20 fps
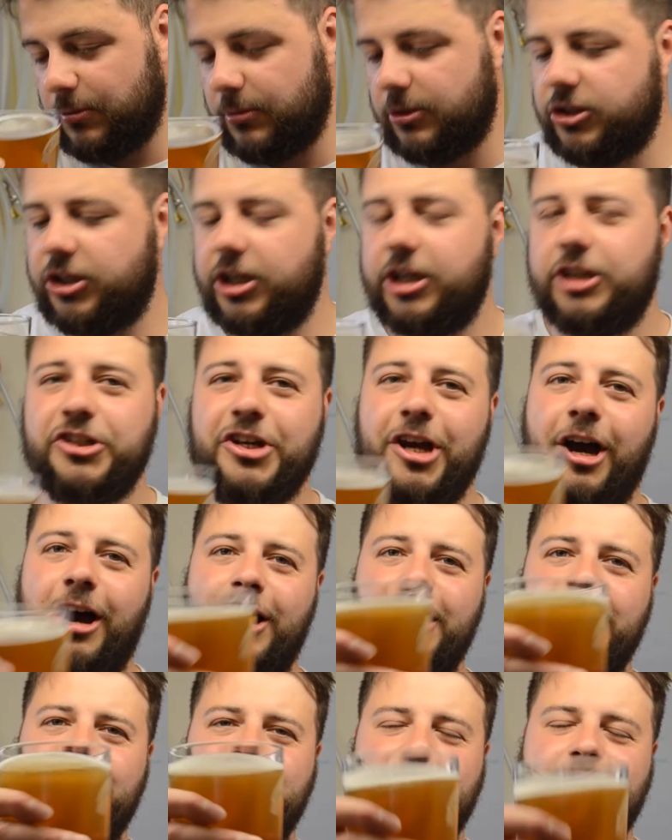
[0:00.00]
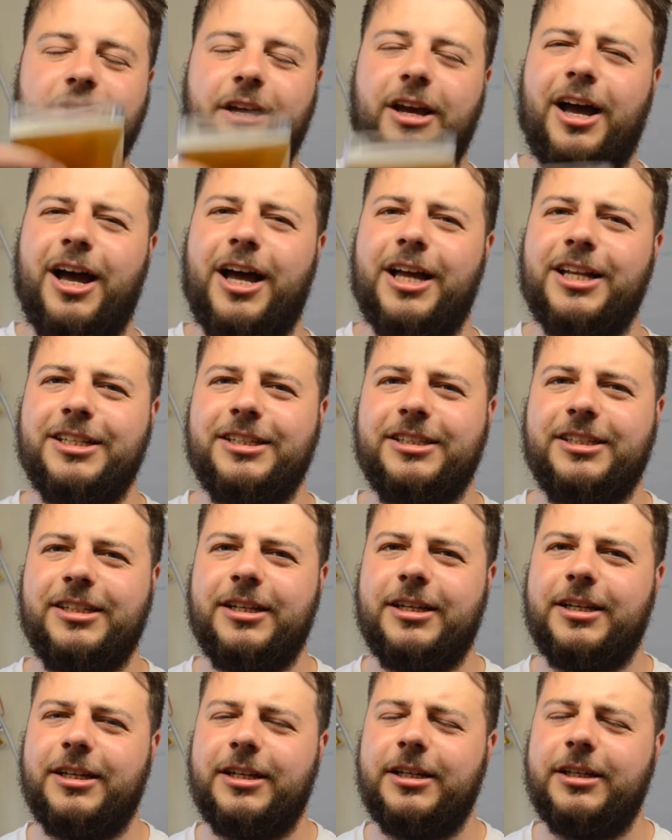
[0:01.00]
cheers guys, and
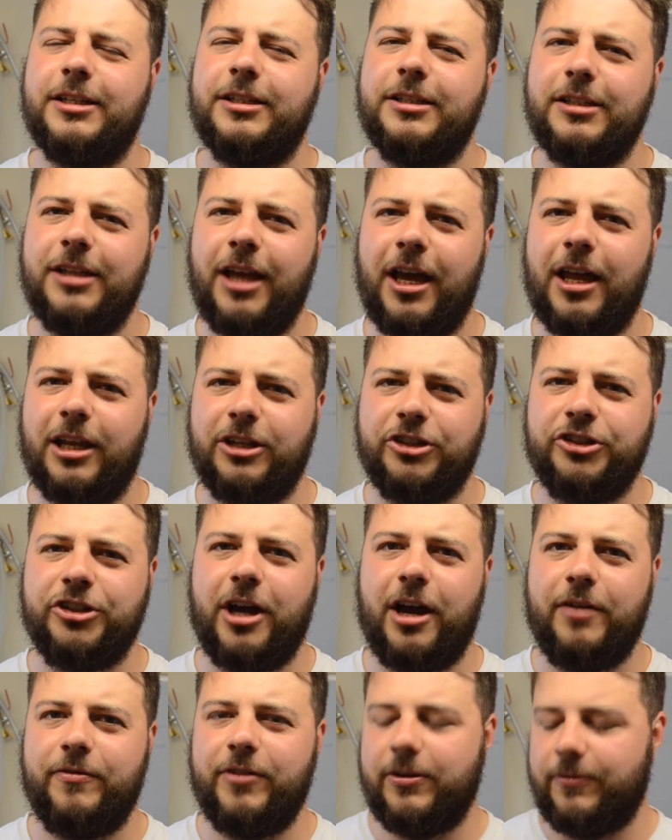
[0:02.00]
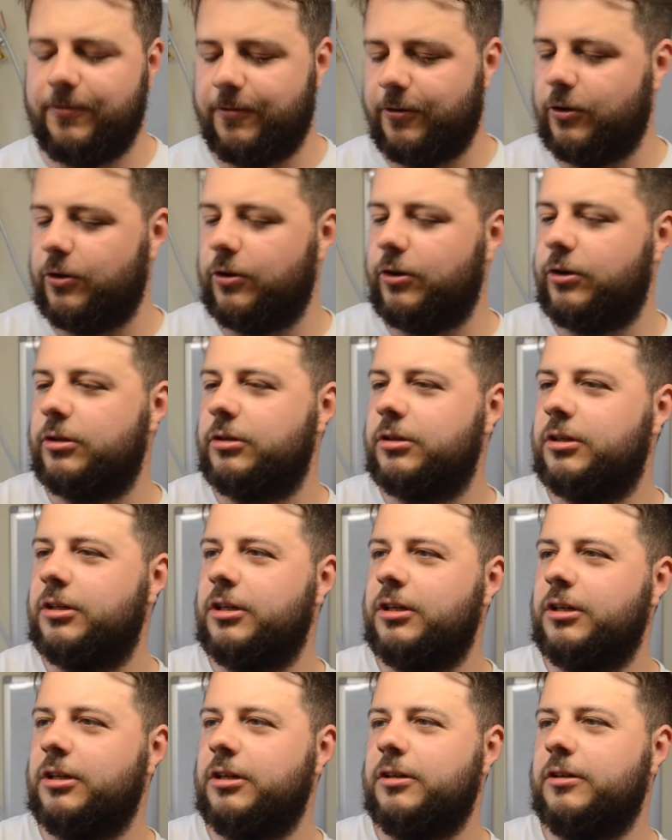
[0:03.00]
yeah, let's dive in for
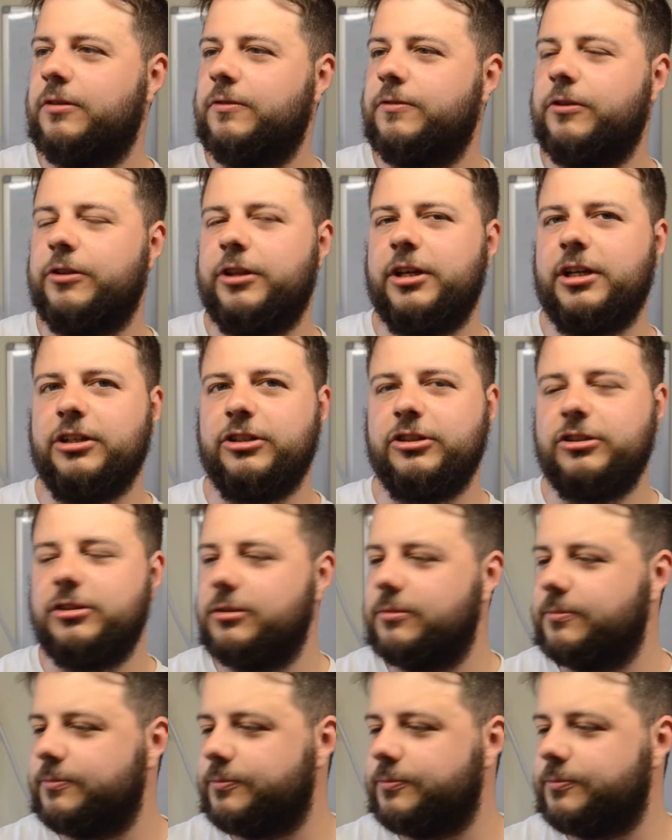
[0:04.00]
this.